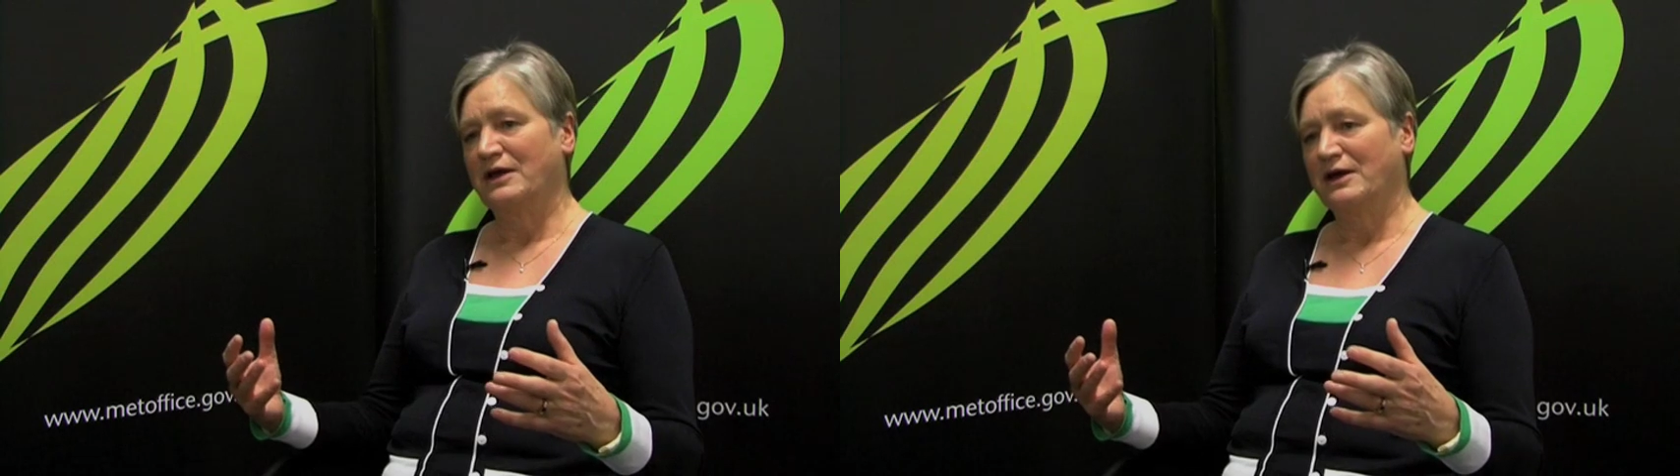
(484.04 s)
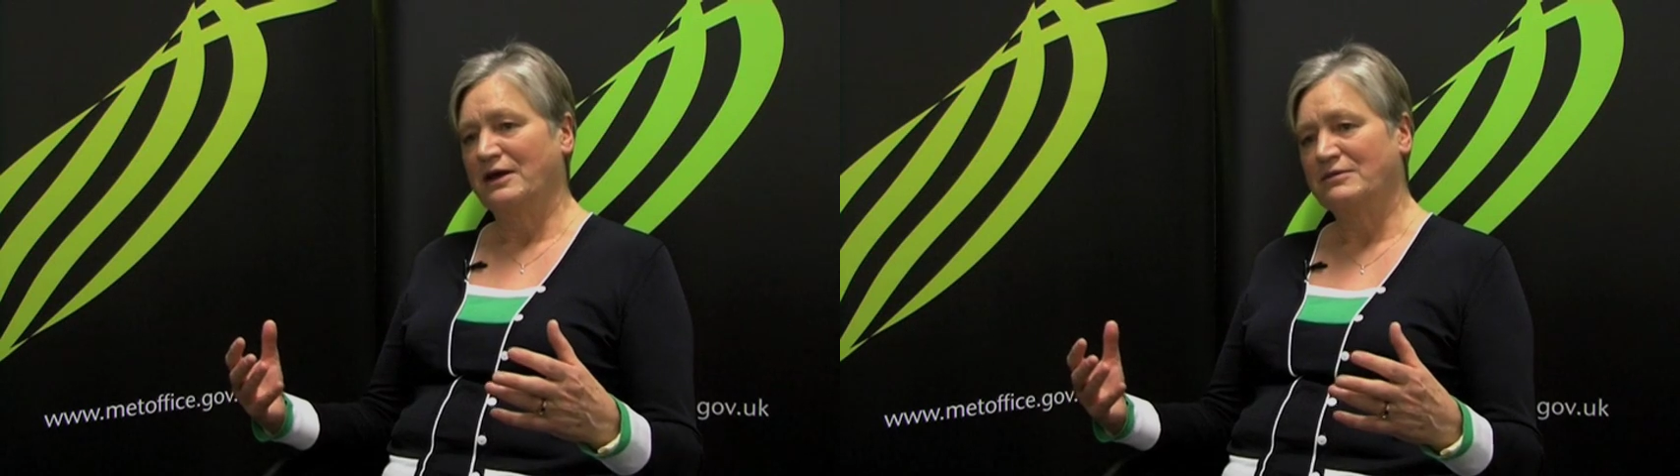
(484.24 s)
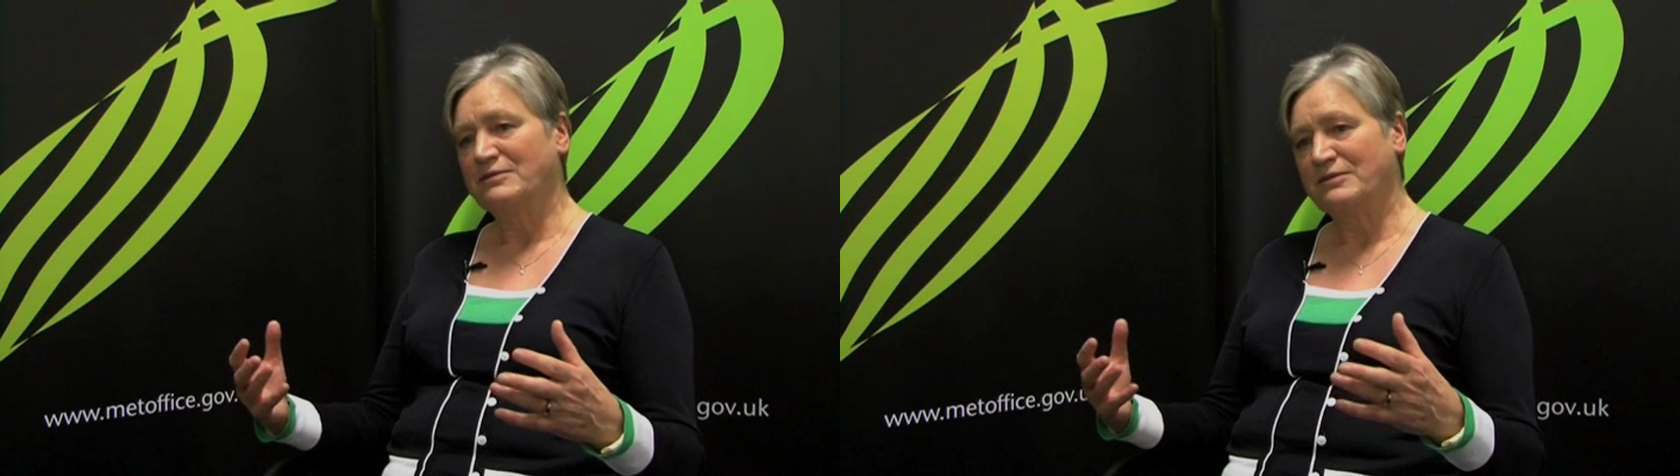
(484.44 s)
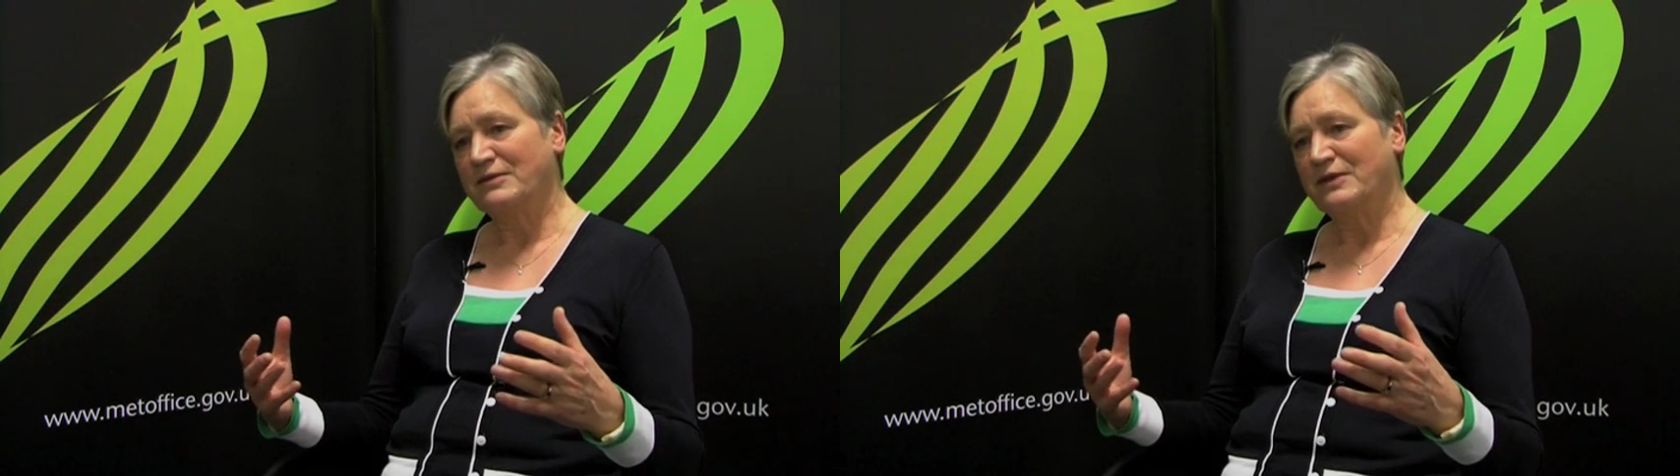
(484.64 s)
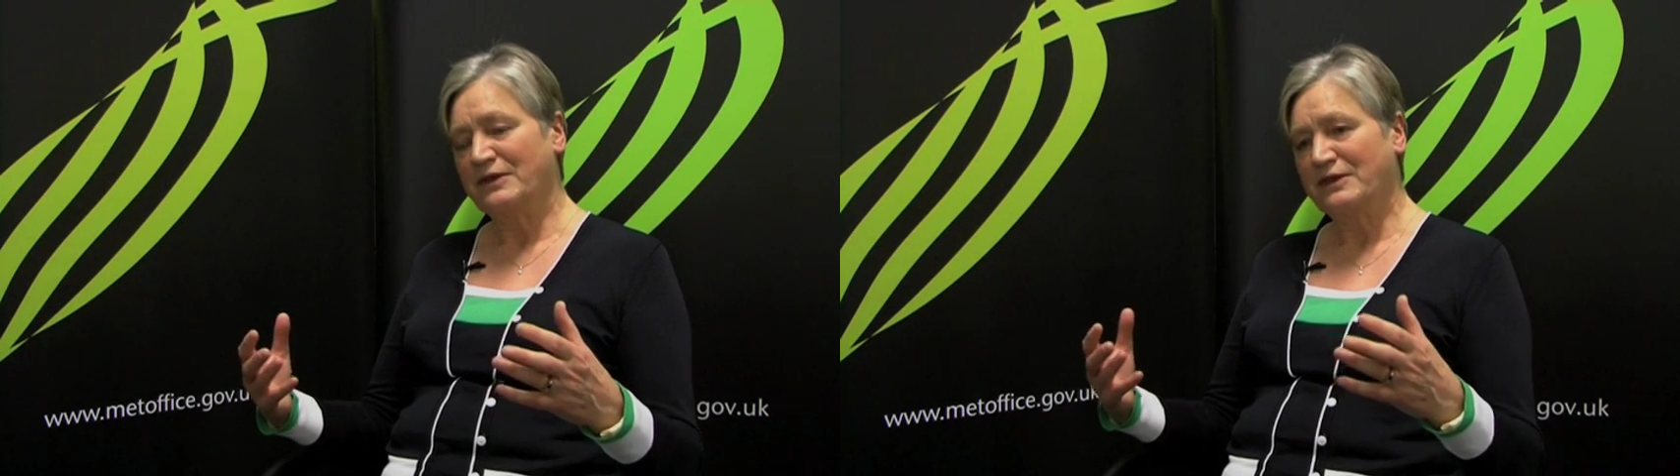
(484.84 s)

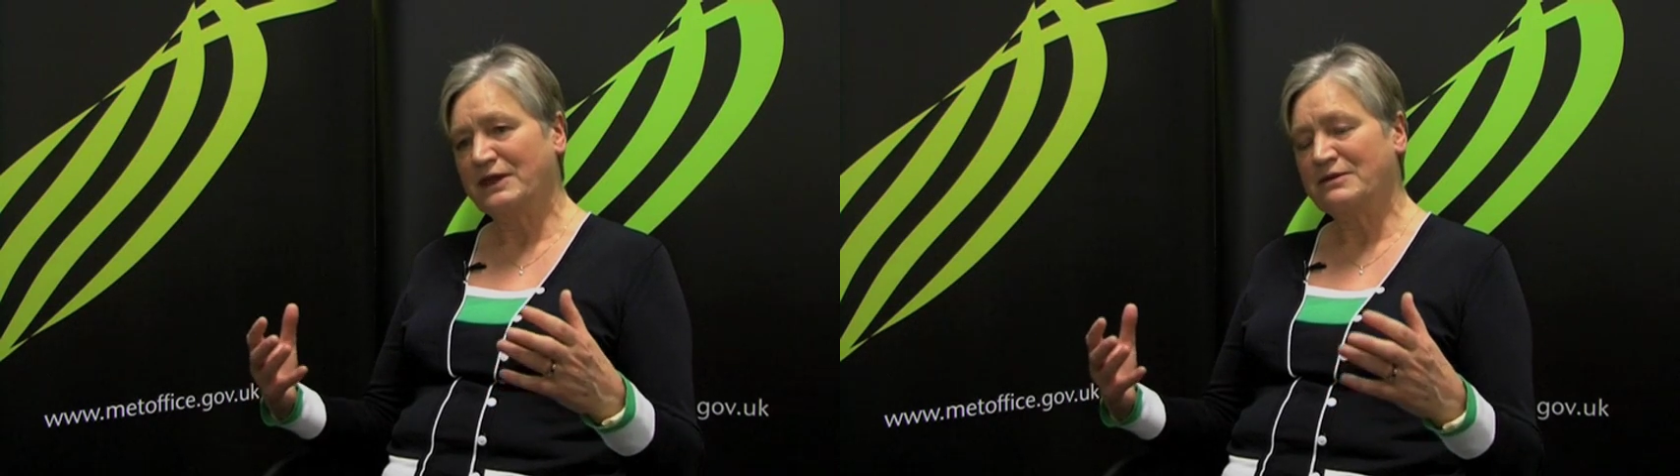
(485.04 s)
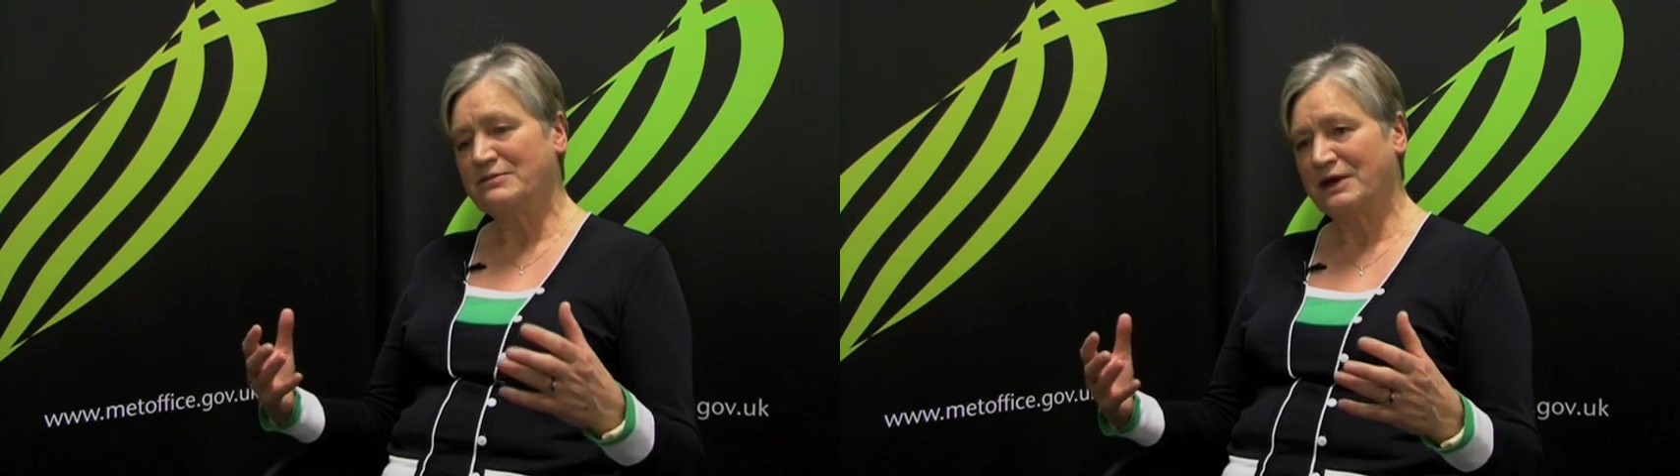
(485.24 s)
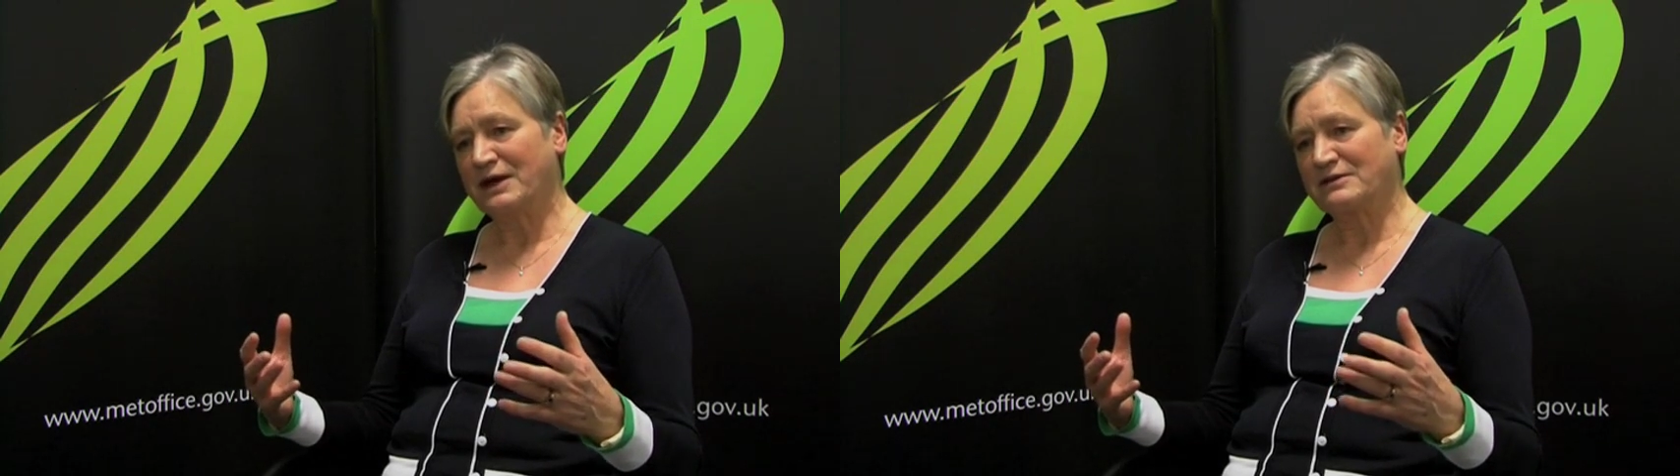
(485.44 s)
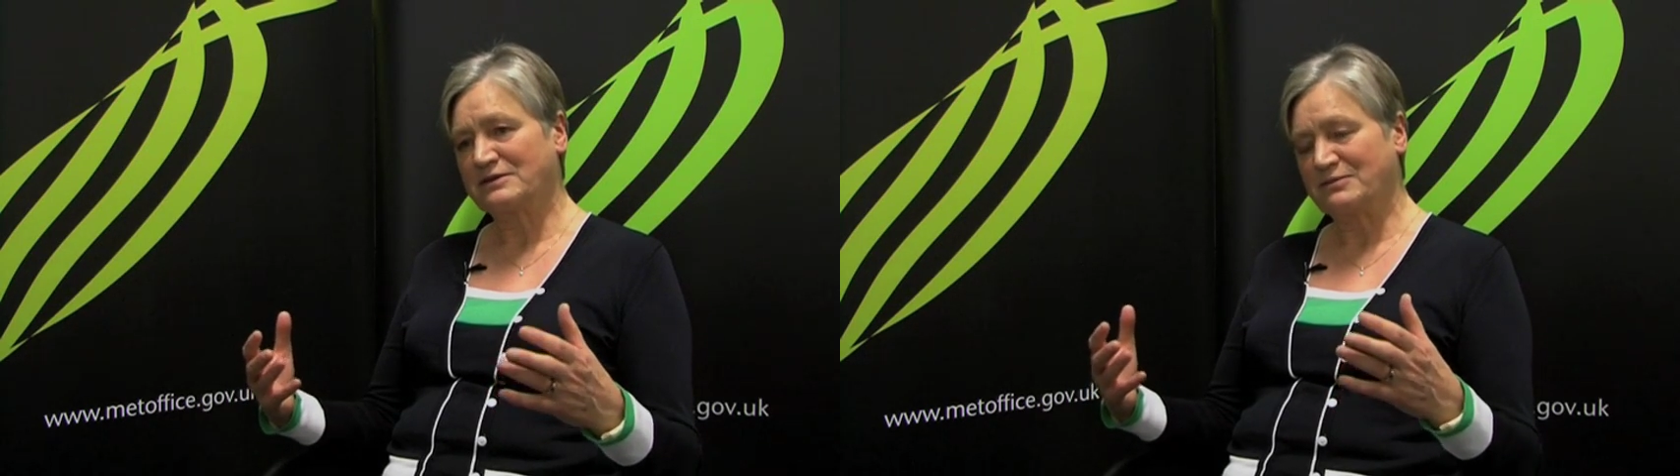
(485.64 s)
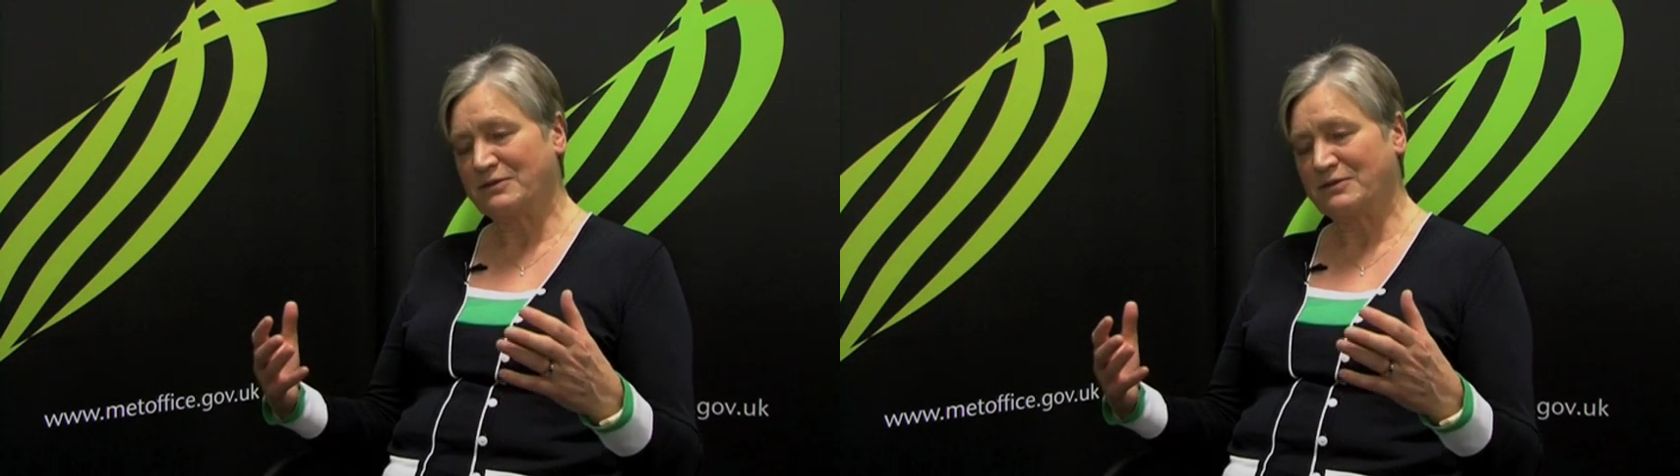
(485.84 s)
the impacts are